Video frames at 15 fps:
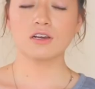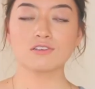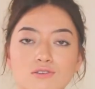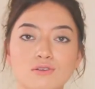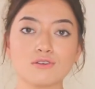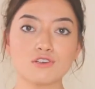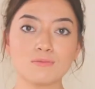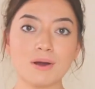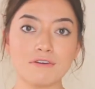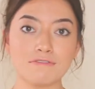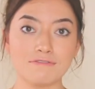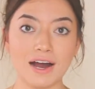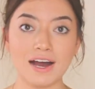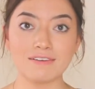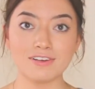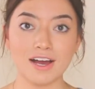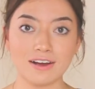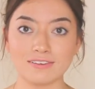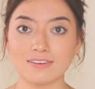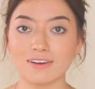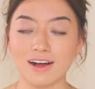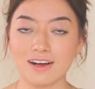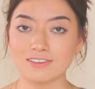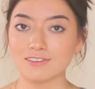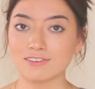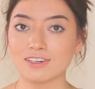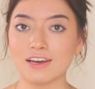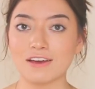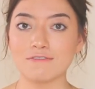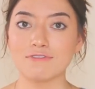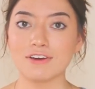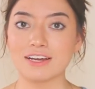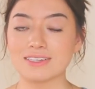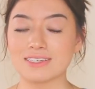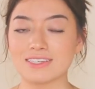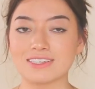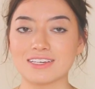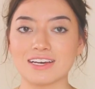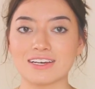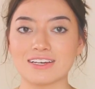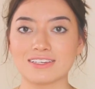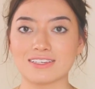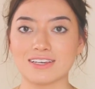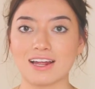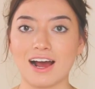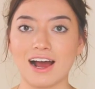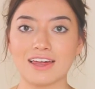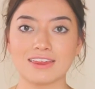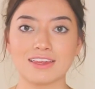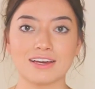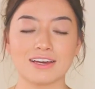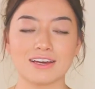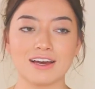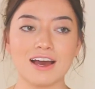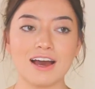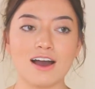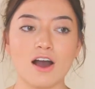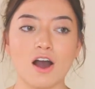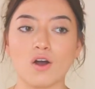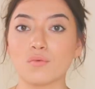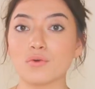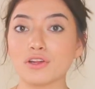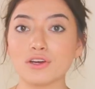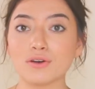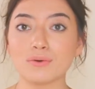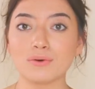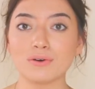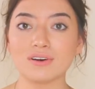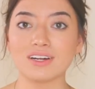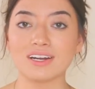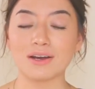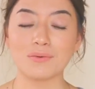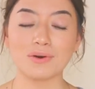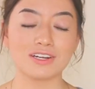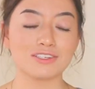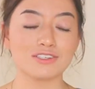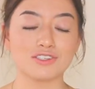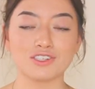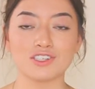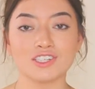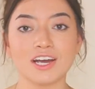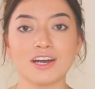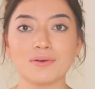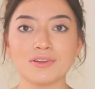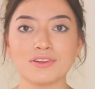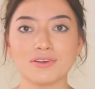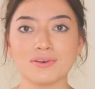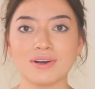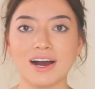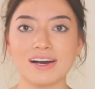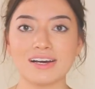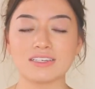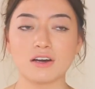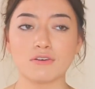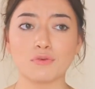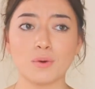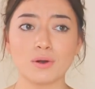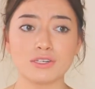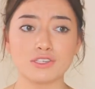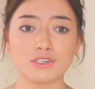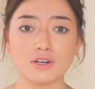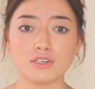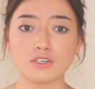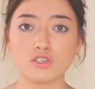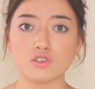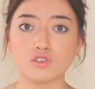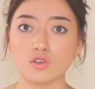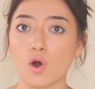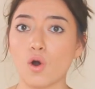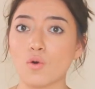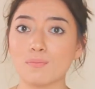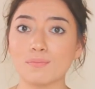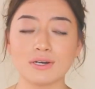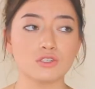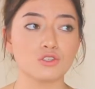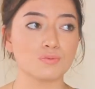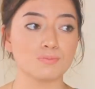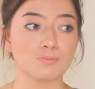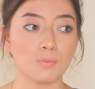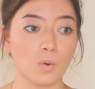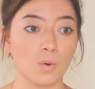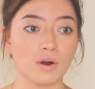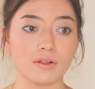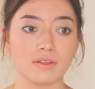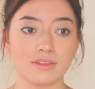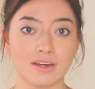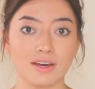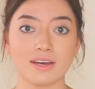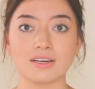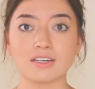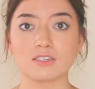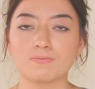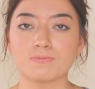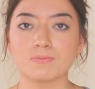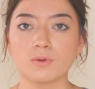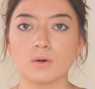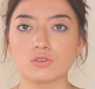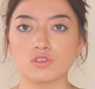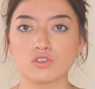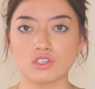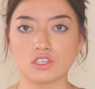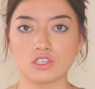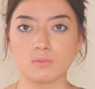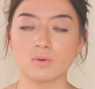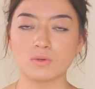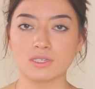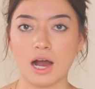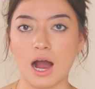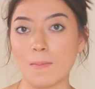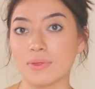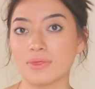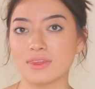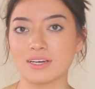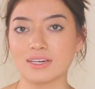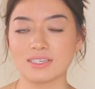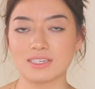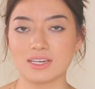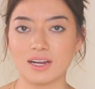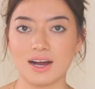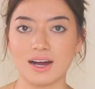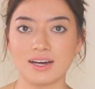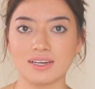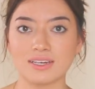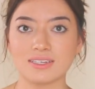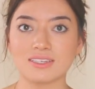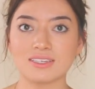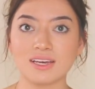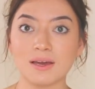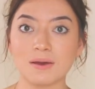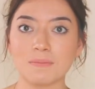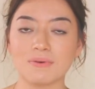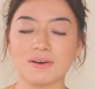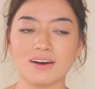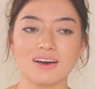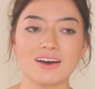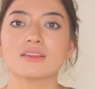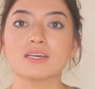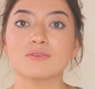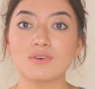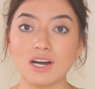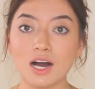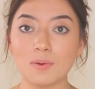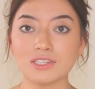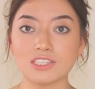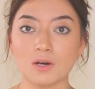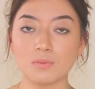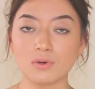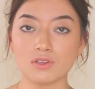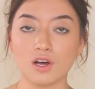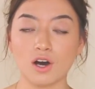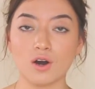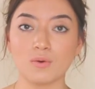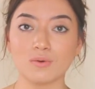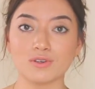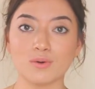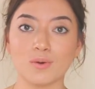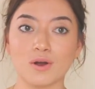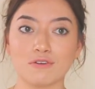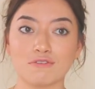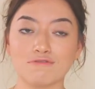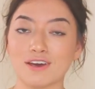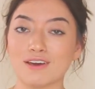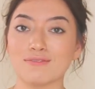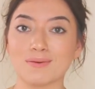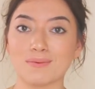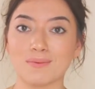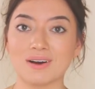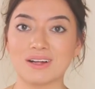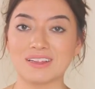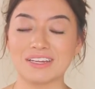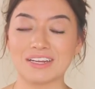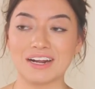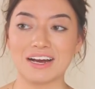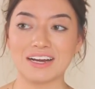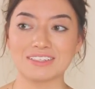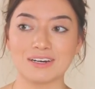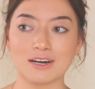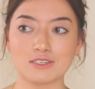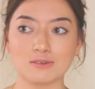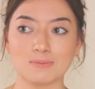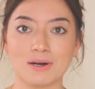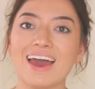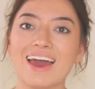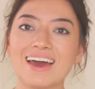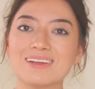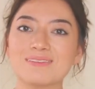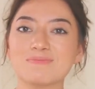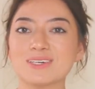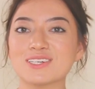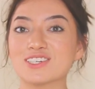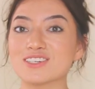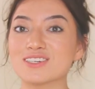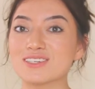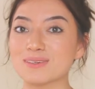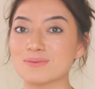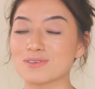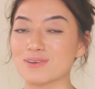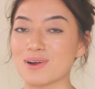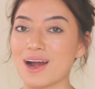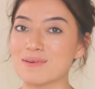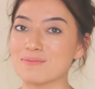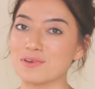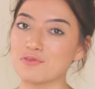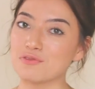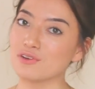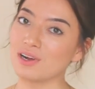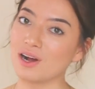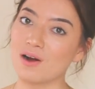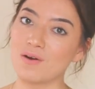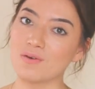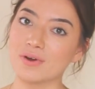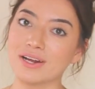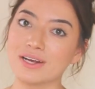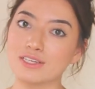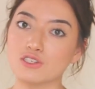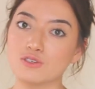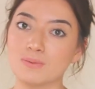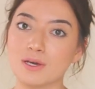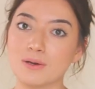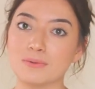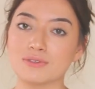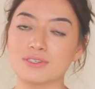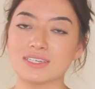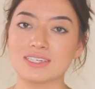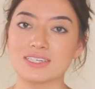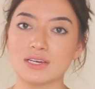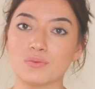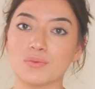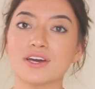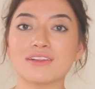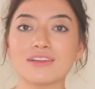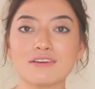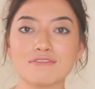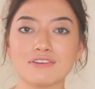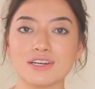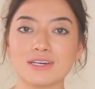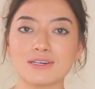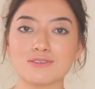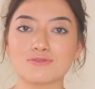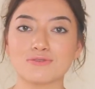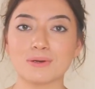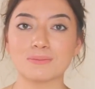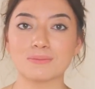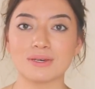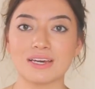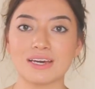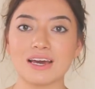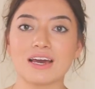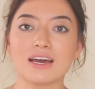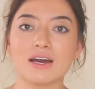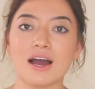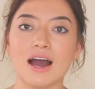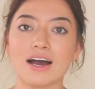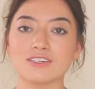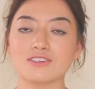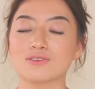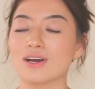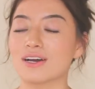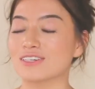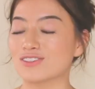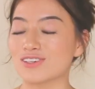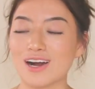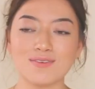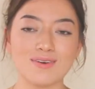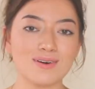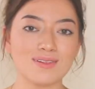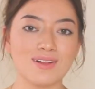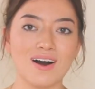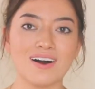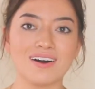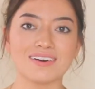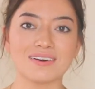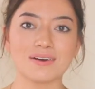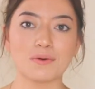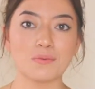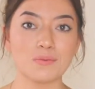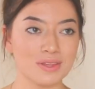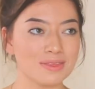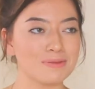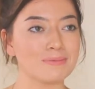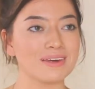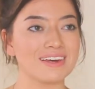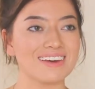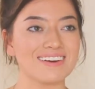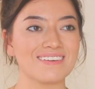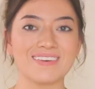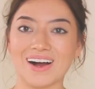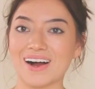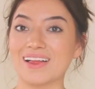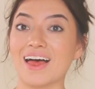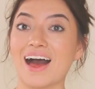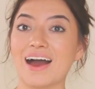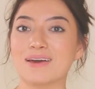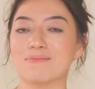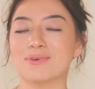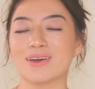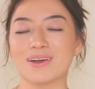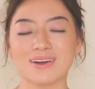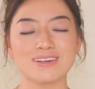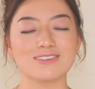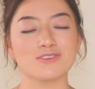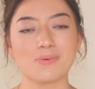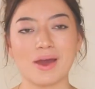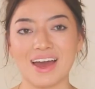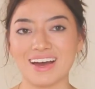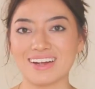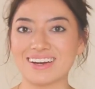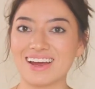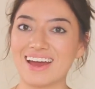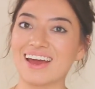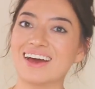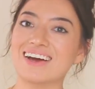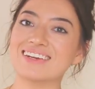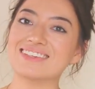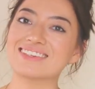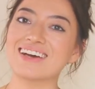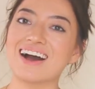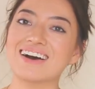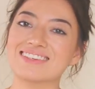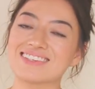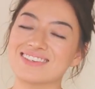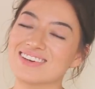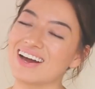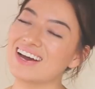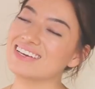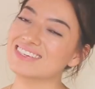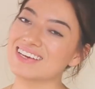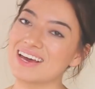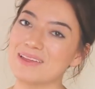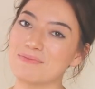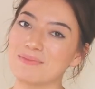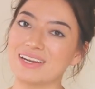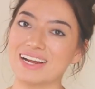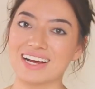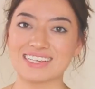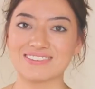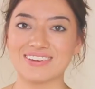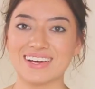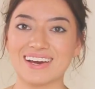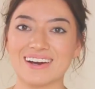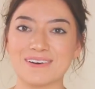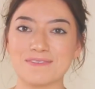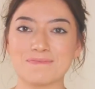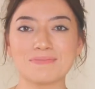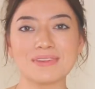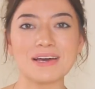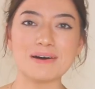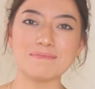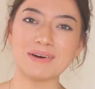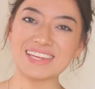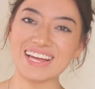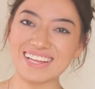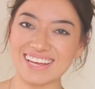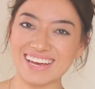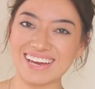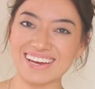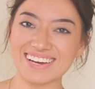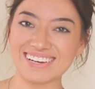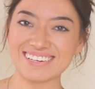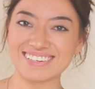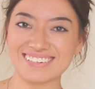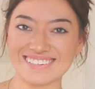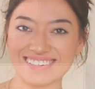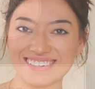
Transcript: So those are my five technologically advanced things that I think are really cool and I wanted to just share with you guys. Of course, there are so much more things. Those are just the most common things that I see, but leave a comment down below your favorite one that I talked about. And be sure to subscribe if you're not already to be able to see weekly videos from me as you guys travel along with me while I'm here in Japan. And I'll see you guys in my next video. Matane!